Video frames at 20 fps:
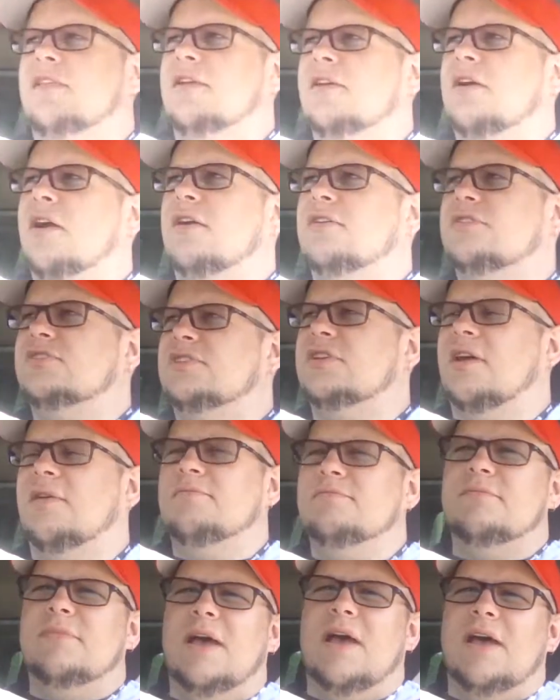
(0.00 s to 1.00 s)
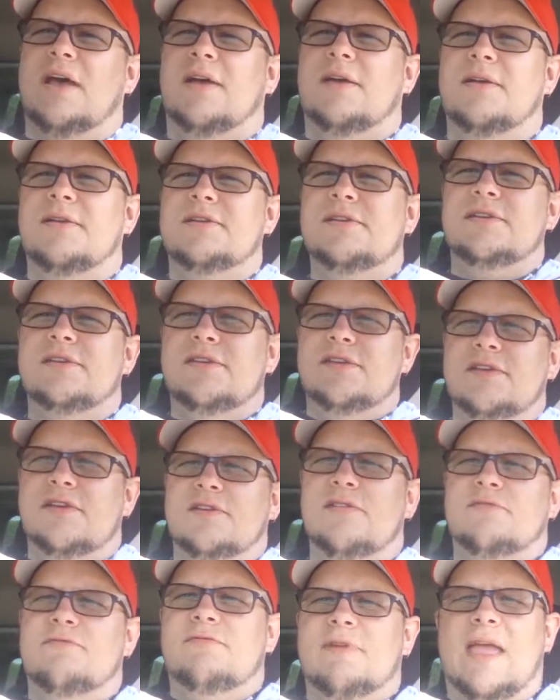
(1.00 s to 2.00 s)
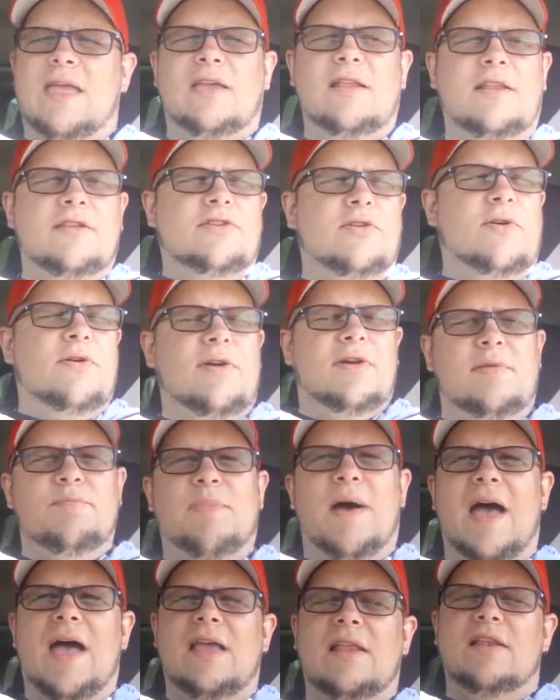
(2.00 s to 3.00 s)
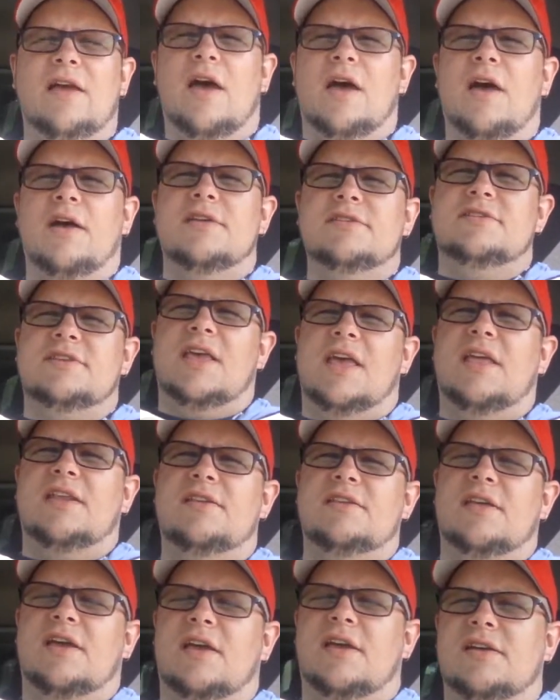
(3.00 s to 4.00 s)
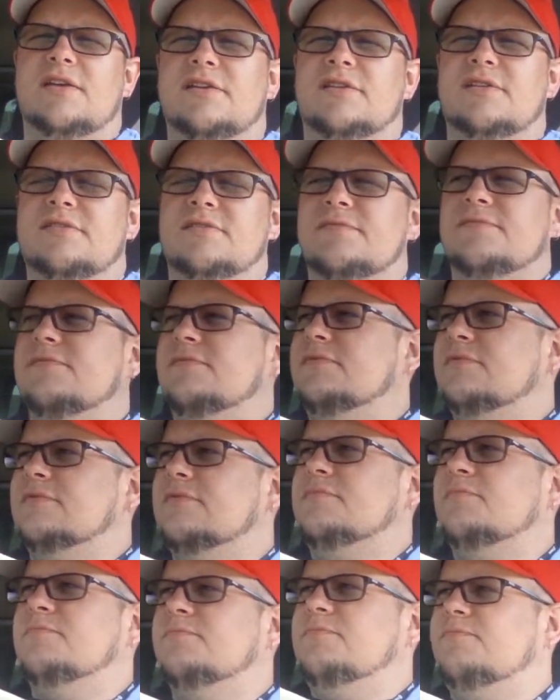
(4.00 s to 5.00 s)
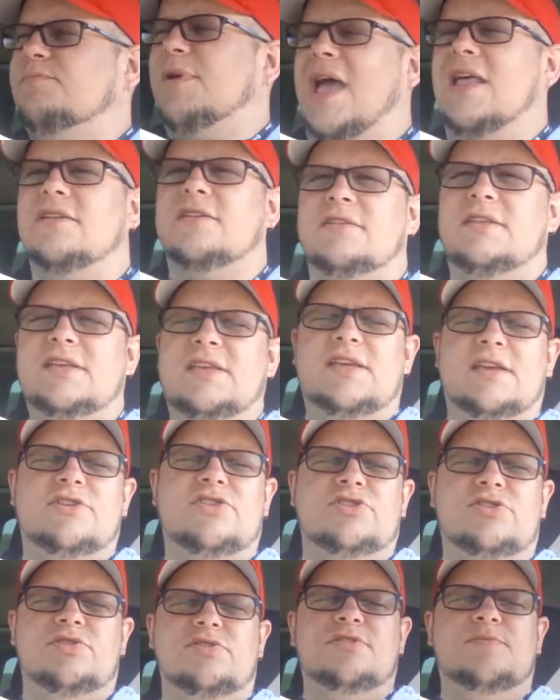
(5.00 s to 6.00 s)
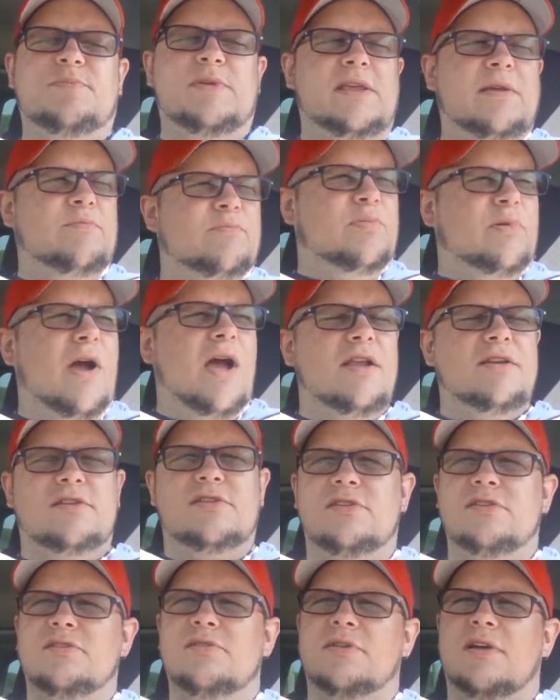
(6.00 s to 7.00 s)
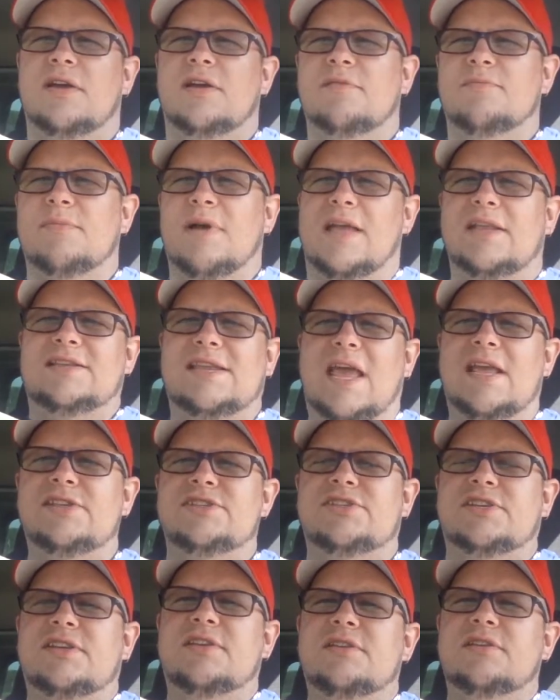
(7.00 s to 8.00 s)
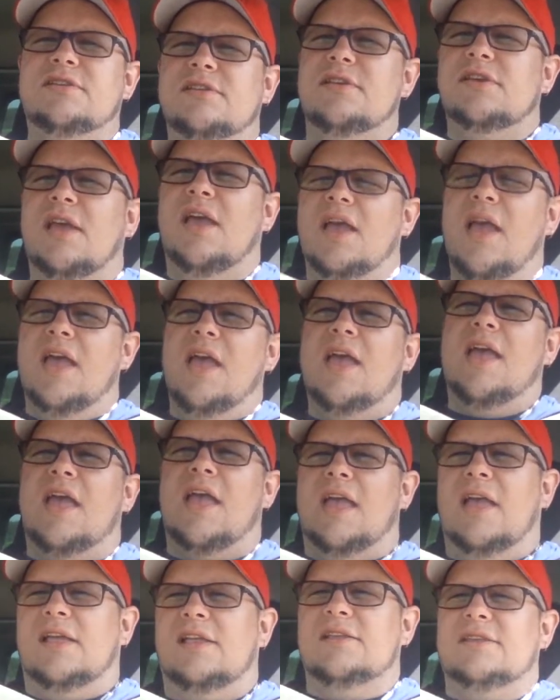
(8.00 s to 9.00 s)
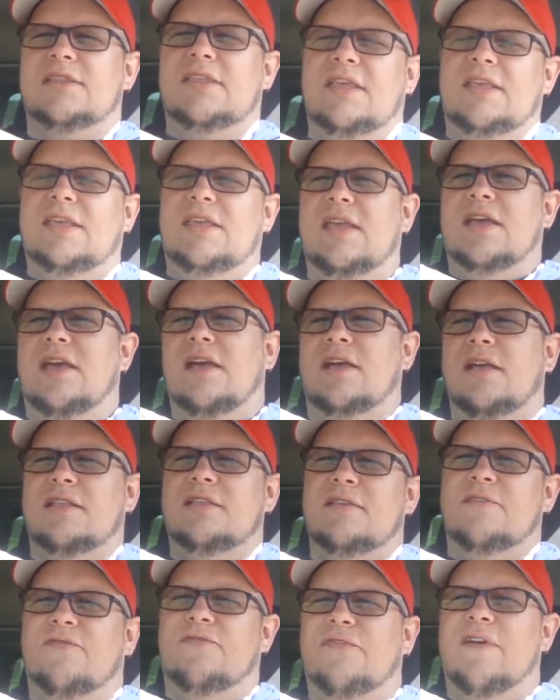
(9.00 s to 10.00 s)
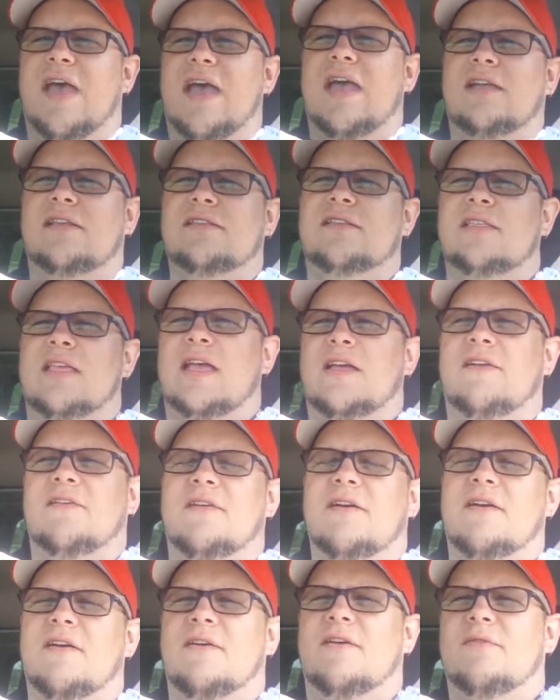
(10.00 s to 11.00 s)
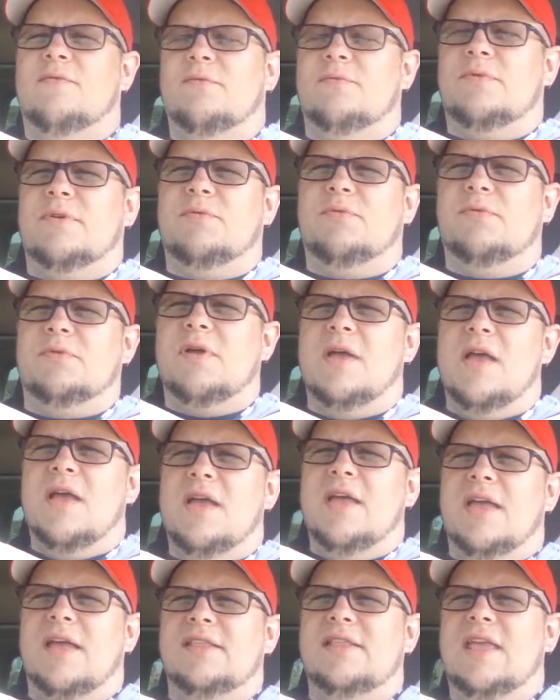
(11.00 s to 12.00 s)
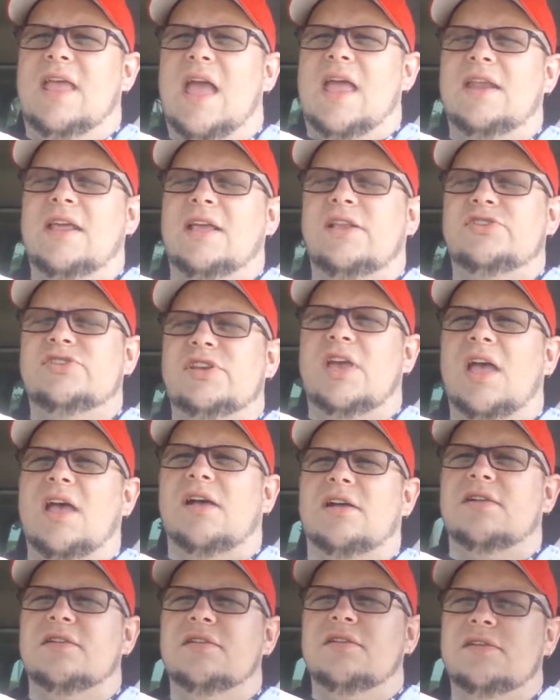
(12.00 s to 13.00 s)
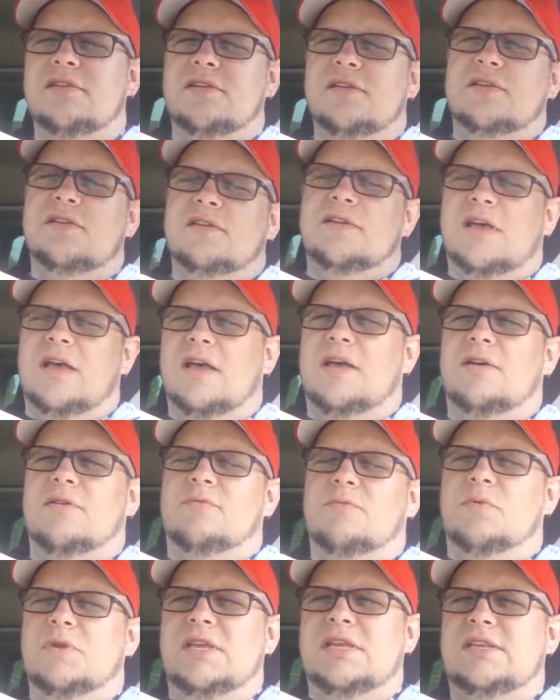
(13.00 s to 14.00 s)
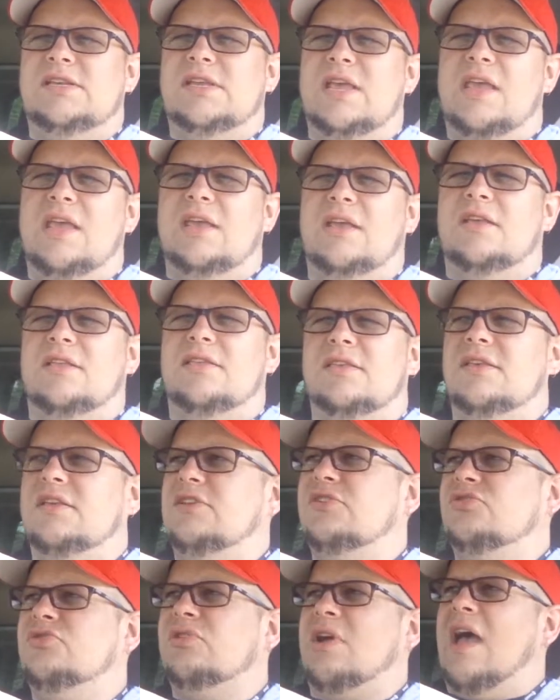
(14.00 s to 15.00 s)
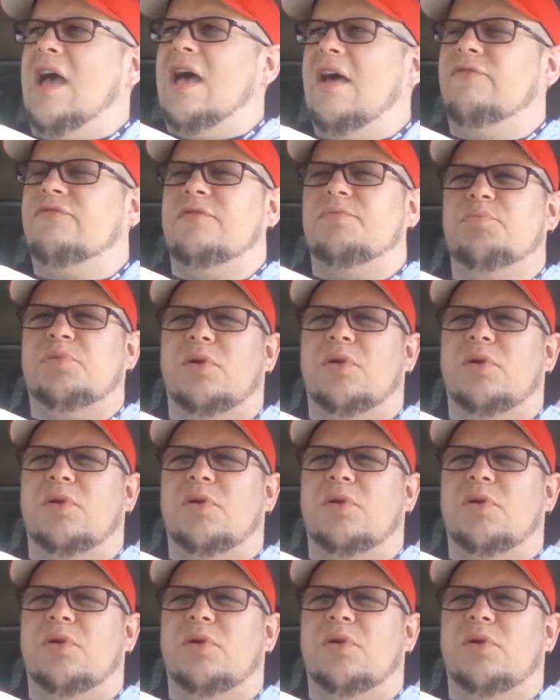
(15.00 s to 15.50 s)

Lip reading: there are some regulatory bylaws and penalty issues being brought to my attention, and the fact that in the NHL we take the draft